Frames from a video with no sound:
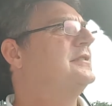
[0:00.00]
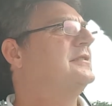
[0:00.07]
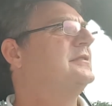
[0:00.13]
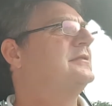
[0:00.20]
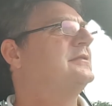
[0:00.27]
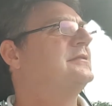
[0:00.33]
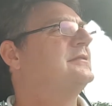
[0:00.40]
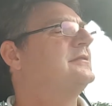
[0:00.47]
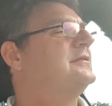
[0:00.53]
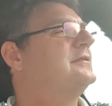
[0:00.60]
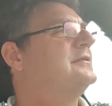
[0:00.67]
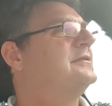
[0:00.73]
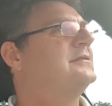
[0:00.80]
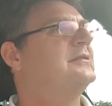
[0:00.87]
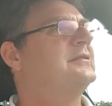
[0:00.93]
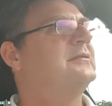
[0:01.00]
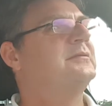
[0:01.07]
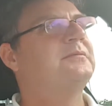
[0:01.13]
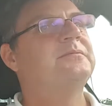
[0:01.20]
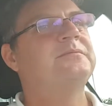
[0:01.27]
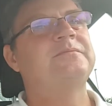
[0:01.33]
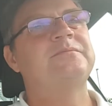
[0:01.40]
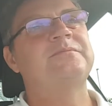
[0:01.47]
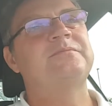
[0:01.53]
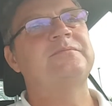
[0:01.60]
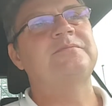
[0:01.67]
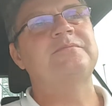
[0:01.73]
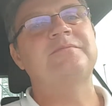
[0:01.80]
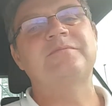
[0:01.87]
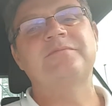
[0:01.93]

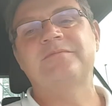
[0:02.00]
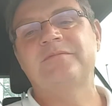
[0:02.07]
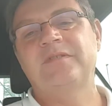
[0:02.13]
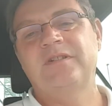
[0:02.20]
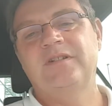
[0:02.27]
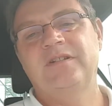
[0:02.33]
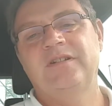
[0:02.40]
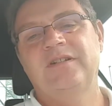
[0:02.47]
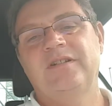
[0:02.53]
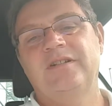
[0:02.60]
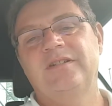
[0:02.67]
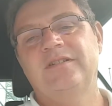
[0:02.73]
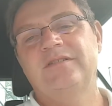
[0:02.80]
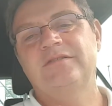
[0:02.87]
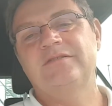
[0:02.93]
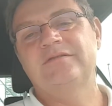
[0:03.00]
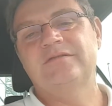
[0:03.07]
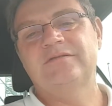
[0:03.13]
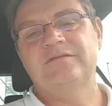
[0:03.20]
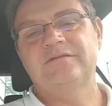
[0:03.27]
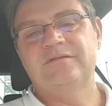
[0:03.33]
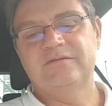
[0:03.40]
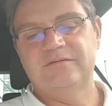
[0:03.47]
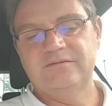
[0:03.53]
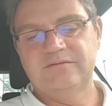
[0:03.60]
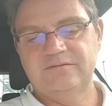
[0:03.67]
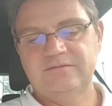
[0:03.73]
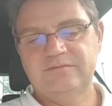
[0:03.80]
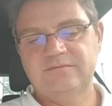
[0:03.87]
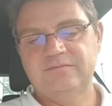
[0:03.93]

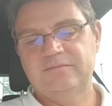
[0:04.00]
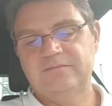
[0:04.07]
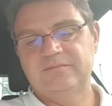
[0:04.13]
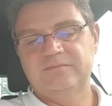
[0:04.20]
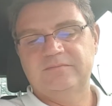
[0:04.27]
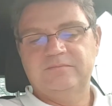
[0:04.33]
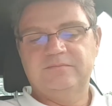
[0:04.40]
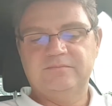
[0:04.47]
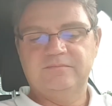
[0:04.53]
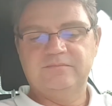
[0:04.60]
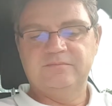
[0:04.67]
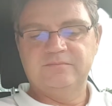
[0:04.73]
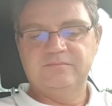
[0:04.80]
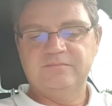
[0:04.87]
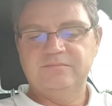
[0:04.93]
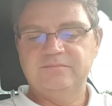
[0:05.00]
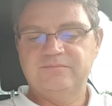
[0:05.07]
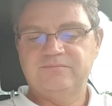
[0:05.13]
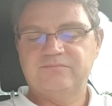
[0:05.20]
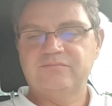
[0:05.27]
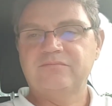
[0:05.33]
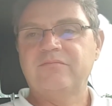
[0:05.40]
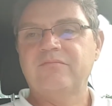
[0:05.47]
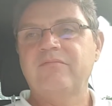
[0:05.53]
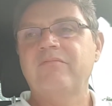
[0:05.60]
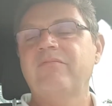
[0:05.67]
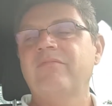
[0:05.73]
The person shown says nothing.